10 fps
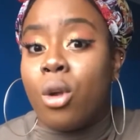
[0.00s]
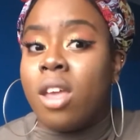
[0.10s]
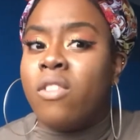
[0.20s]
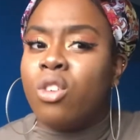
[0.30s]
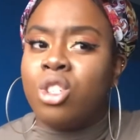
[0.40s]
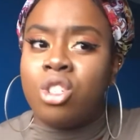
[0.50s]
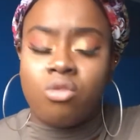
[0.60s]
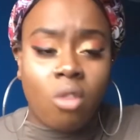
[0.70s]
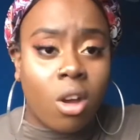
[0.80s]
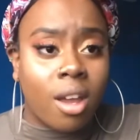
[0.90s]
But if you're
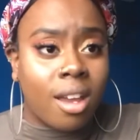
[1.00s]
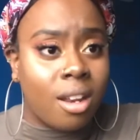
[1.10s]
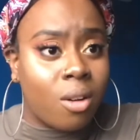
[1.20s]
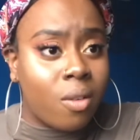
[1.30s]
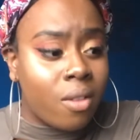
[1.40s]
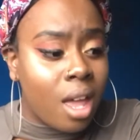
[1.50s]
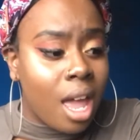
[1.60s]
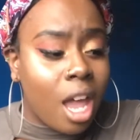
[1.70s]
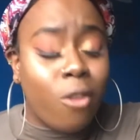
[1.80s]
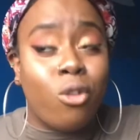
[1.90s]
strong enough,
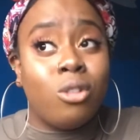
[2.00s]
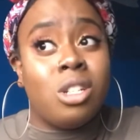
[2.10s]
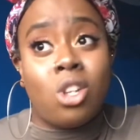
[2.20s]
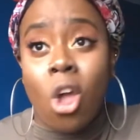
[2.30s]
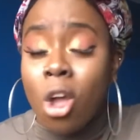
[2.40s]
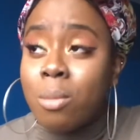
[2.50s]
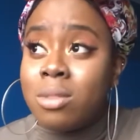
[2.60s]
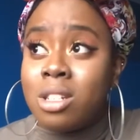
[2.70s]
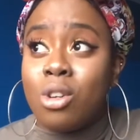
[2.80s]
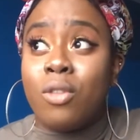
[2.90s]
if you're
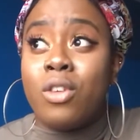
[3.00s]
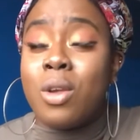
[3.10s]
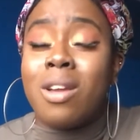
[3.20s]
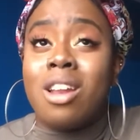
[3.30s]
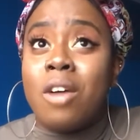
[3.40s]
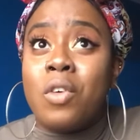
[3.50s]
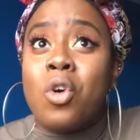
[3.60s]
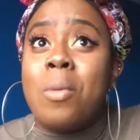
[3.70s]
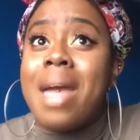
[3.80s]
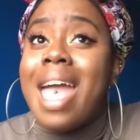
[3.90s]
determined enough, you can
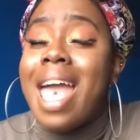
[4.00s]
overcome